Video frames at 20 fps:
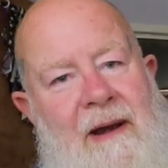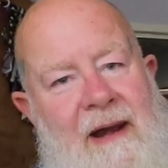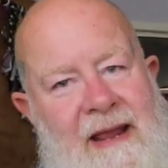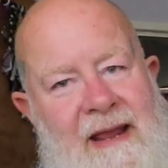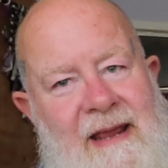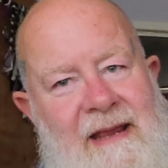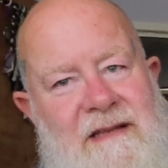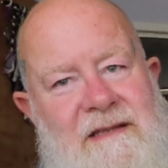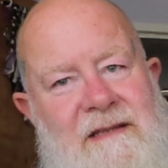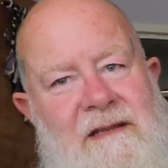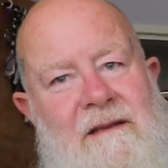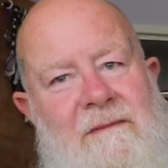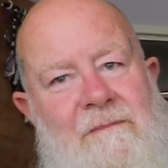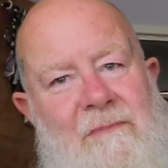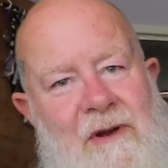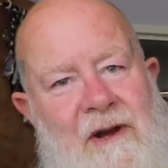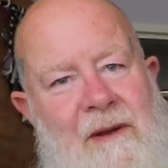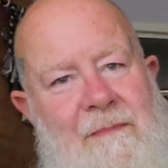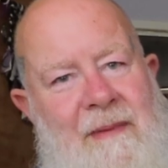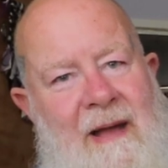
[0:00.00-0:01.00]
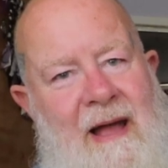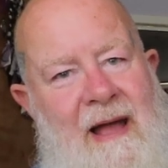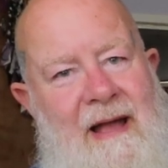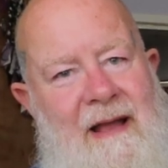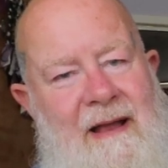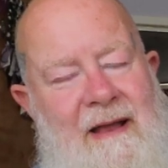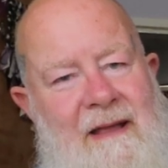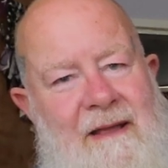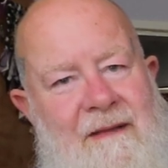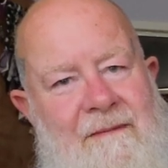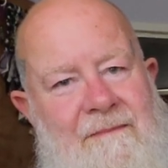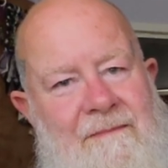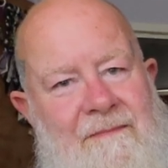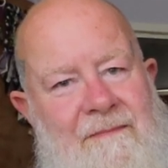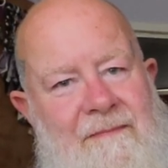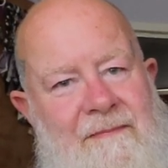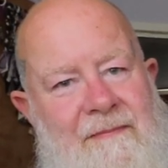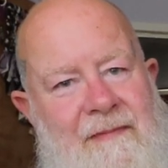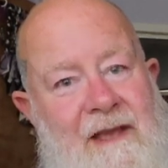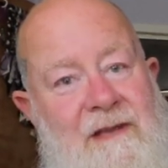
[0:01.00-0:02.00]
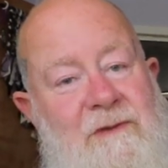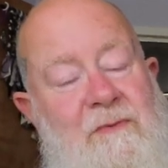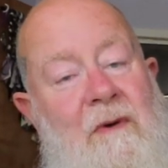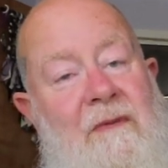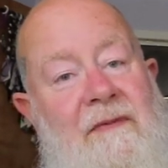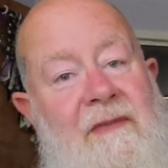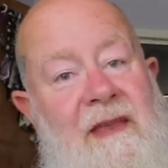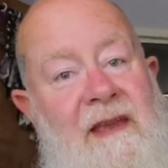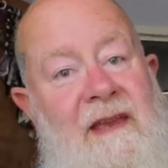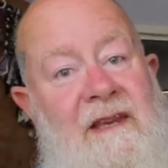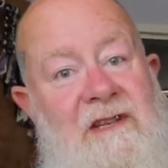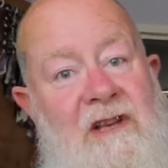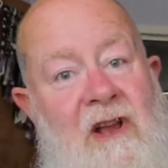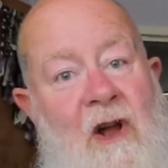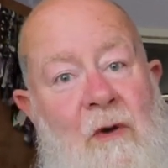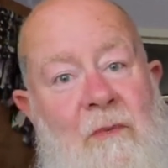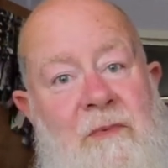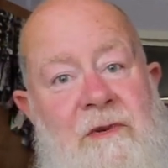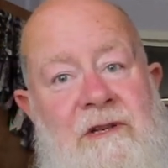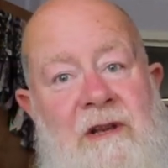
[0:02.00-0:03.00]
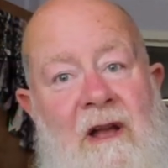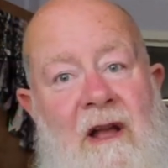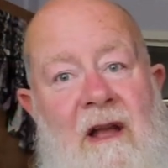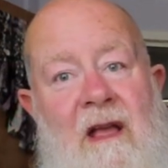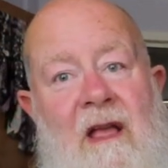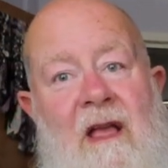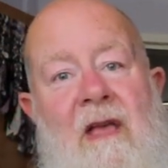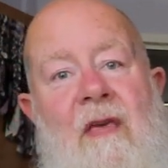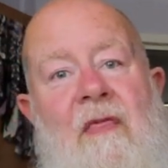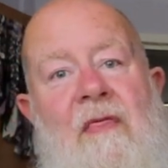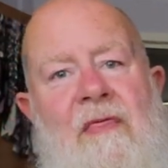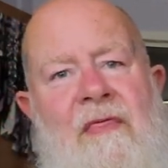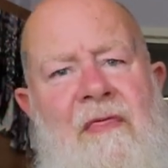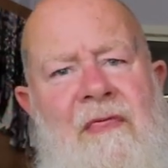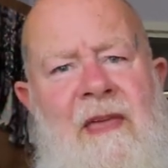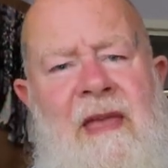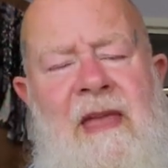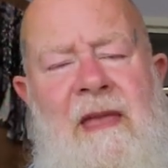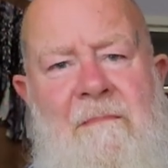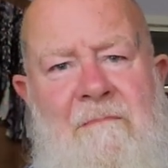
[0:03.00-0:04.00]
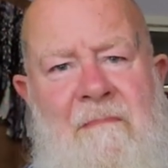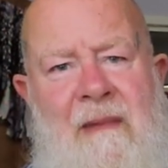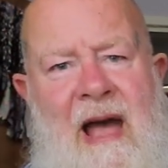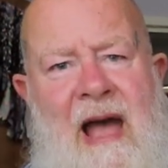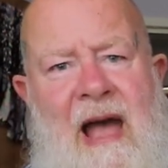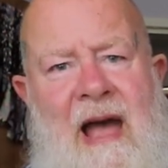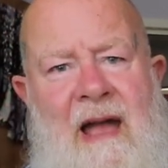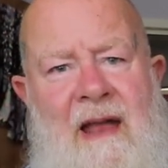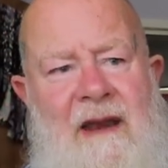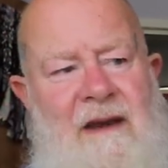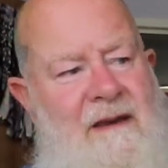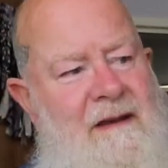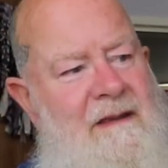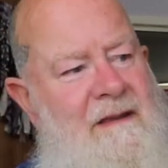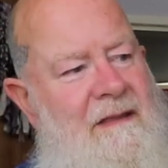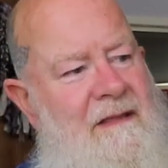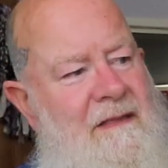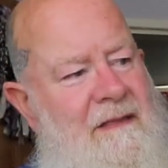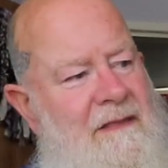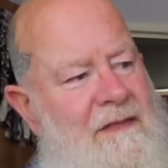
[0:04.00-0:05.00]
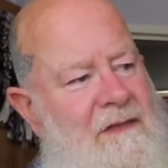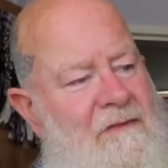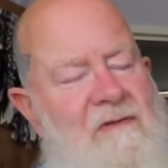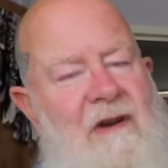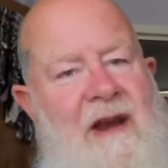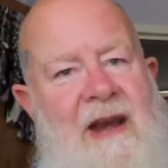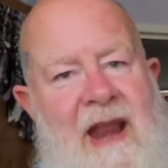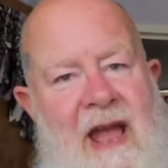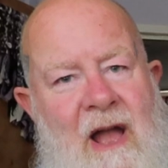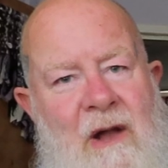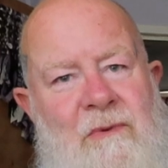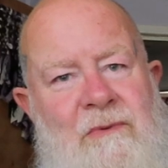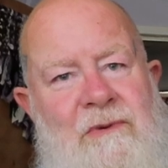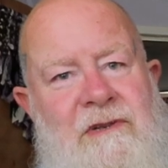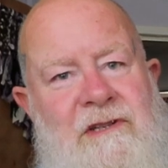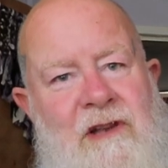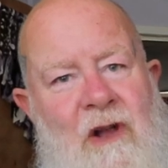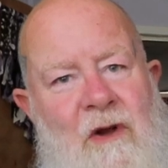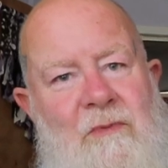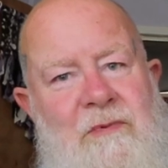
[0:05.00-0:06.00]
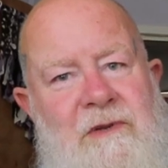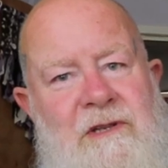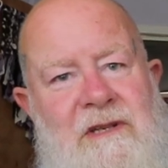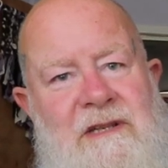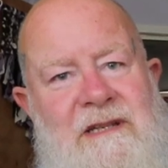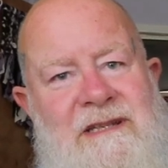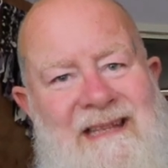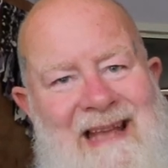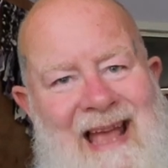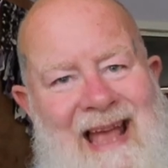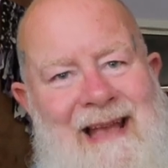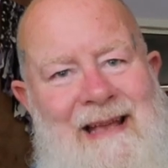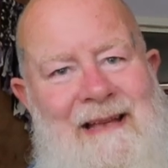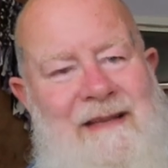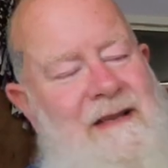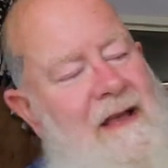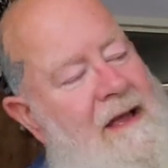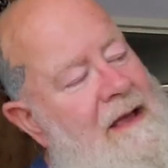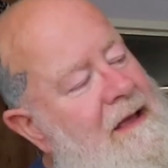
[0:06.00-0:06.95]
please put it back. That's what the sculpture, the man, the renowned sculptor said,